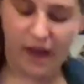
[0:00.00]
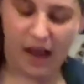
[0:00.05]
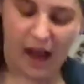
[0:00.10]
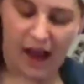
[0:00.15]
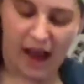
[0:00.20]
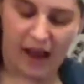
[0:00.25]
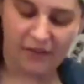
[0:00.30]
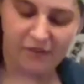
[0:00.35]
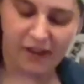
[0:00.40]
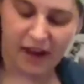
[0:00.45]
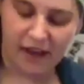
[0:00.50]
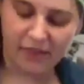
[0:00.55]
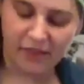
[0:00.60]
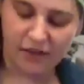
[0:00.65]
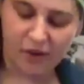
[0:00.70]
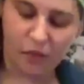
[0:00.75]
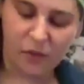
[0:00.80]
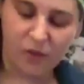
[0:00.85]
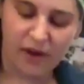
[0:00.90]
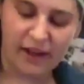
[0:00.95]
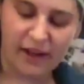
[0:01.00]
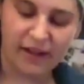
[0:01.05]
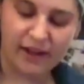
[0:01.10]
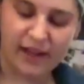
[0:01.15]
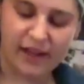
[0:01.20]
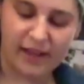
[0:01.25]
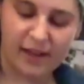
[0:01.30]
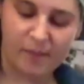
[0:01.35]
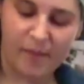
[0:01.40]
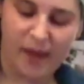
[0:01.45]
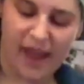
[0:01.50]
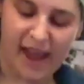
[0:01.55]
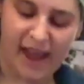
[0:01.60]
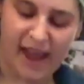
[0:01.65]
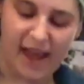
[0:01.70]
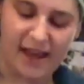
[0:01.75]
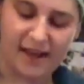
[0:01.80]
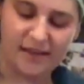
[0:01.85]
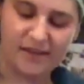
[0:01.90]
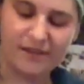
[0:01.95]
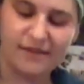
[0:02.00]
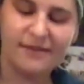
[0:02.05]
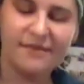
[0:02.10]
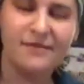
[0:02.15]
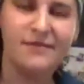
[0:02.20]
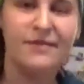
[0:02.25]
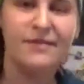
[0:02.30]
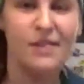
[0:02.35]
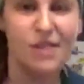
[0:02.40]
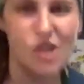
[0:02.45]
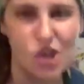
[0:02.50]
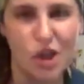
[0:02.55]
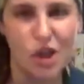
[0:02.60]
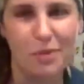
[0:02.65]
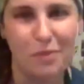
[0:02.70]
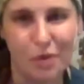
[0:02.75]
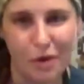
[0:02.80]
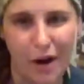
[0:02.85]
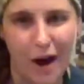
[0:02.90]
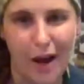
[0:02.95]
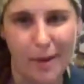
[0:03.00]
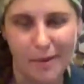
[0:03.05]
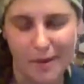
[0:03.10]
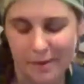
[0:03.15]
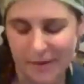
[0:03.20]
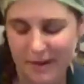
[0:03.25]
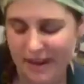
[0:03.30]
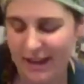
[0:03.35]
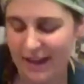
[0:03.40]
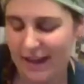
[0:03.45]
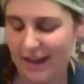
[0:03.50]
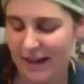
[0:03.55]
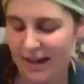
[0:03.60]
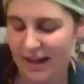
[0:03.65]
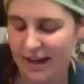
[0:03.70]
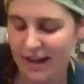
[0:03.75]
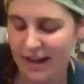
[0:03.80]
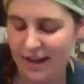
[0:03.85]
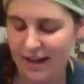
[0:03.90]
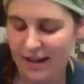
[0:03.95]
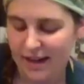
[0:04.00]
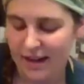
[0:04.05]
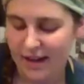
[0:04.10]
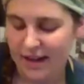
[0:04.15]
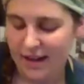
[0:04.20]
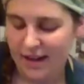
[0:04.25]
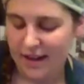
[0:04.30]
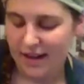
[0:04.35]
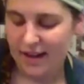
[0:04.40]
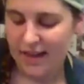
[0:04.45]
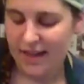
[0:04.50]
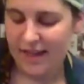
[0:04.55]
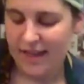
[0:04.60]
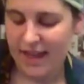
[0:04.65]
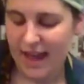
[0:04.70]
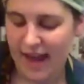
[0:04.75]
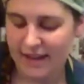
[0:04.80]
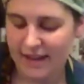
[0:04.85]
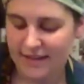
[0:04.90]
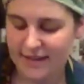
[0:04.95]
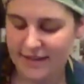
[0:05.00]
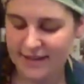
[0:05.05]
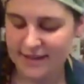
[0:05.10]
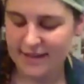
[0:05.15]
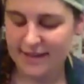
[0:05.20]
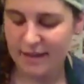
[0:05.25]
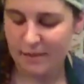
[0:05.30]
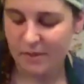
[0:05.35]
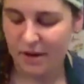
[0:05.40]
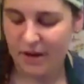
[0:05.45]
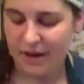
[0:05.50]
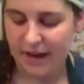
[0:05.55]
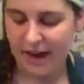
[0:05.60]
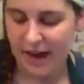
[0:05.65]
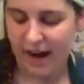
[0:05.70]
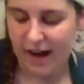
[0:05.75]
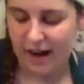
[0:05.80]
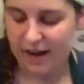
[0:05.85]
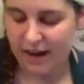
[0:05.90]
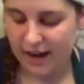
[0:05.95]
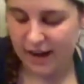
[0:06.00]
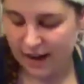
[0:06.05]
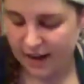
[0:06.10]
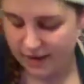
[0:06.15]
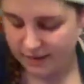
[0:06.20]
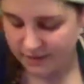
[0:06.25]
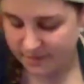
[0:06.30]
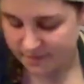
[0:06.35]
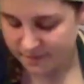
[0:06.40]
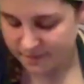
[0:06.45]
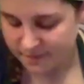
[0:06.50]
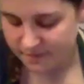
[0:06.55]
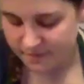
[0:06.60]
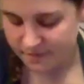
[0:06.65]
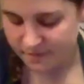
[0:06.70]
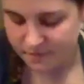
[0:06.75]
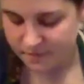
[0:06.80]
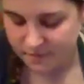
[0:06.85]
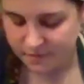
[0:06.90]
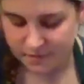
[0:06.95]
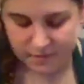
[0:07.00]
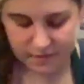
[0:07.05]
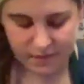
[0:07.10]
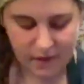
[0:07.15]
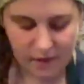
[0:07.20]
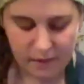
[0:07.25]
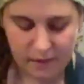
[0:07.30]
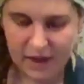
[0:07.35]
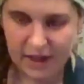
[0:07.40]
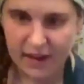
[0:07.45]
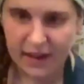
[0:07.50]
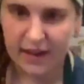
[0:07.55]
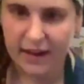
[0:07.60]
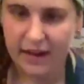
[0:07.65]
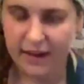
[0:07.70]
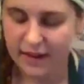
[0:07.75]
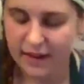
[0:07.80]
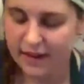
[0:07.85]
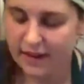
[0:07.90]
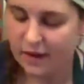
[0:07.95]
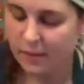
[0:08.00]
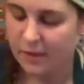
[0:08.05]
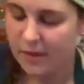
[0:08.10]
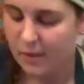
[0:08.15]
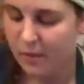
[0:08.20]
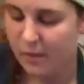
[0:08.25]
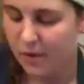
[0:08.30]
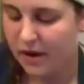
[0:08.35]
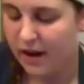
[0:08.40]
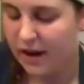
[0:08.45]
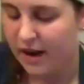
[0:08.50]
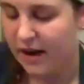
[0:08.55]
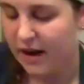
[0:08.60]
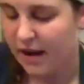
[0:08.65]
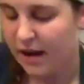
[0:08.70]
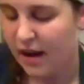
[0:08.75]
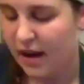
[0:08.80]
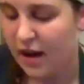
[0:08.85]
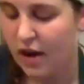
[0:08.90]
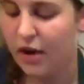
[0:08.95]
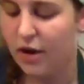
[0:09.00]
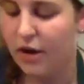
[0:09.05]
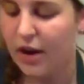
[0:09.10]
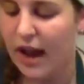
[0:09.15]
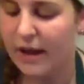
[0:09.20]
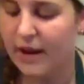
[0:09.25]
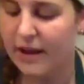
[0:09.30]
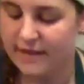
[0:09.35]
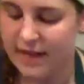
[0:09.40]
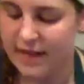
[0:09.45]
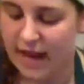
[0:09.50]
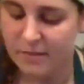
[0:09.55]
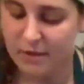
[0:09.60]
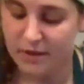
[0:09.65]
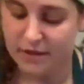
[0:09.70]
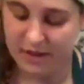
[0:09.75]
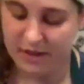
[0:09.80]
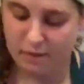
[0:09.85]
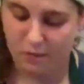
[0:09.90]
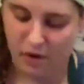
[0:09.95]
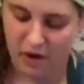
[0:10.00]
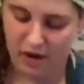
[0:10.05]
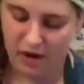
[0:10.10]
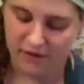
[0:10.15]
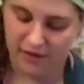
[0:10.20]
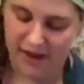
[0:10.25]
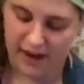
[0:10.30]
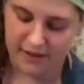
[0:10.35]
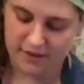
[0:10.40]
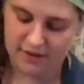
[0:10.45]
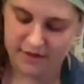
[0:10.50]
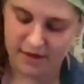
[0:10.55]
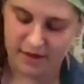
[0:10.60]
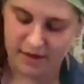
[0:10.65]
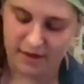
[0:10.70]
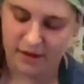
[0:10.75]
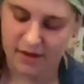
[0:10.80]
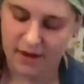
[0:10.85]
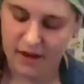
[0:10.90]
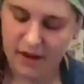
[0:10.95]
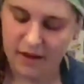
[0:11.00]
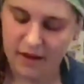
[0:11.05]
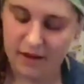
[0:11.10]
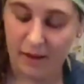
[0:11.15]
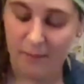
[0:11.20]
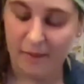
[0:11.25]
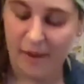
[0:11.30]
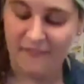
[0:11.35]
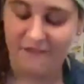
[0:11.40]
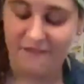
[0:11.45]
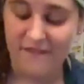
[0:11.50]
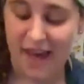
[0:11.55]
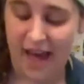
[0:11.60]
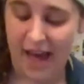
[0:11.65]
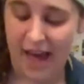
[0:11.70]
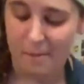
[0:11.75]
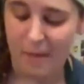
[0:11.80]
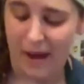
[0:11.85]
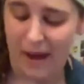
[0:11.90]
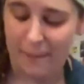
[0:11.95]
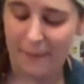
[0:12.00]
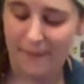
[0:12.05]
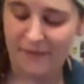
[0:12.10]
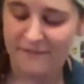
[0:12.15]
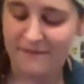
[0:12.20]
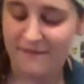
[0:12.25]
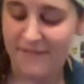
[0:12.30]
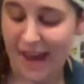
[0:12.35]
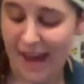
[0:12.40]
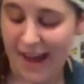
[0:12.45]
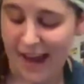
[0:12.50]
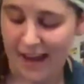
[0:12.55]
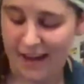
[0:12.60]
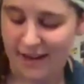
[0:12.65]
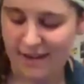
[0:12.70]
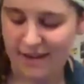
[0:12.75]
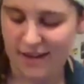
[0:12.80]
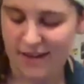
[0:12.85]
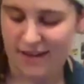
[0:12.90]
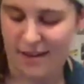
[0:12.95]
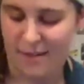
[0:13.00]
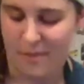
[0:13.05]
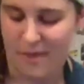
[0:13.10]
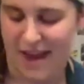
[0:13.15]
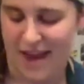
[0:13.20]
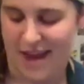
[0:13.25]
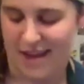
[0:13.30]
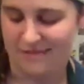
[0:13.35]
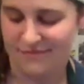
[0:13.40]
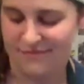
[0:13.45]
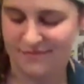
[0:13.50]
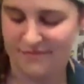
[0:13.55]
I've got the oil in the pan. You can probably hear that simmering onion. You get a little bit more. Oh, I guess I'm using pork fat, so got my fat in the pan.